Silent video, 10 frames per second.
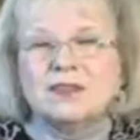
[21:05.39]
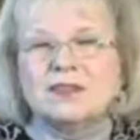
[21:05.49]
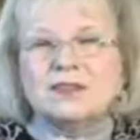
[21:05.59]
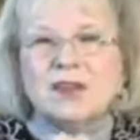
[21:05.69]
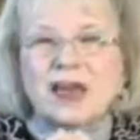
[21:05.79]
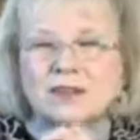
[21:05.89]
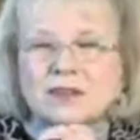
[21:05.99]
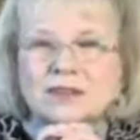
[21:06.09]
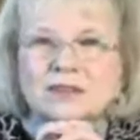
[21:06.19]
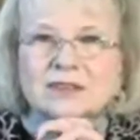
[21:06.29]
the
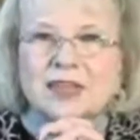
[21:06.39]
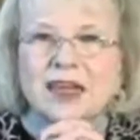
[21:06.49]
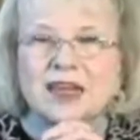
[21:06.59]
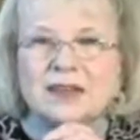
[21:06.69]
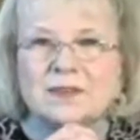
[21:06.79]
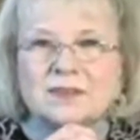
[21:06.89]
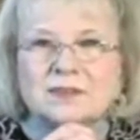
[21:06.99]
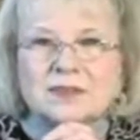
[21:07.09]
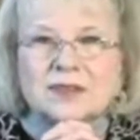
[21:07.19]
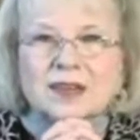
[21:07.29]
final day,
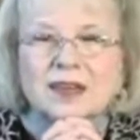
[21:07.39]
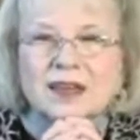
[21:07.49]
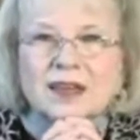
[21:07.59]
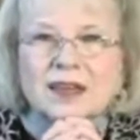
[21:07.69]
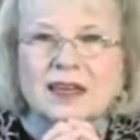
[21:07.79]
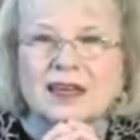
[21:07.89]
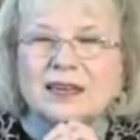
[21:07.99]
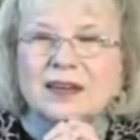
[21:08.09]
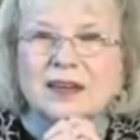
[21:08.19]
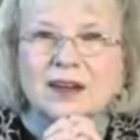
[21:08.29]

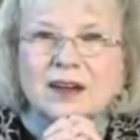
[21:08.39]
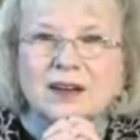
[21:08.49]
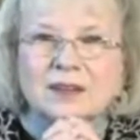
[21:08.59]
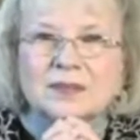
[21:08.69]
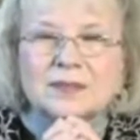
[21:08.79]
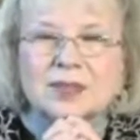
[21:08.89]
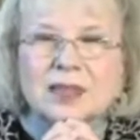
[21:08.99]
and um,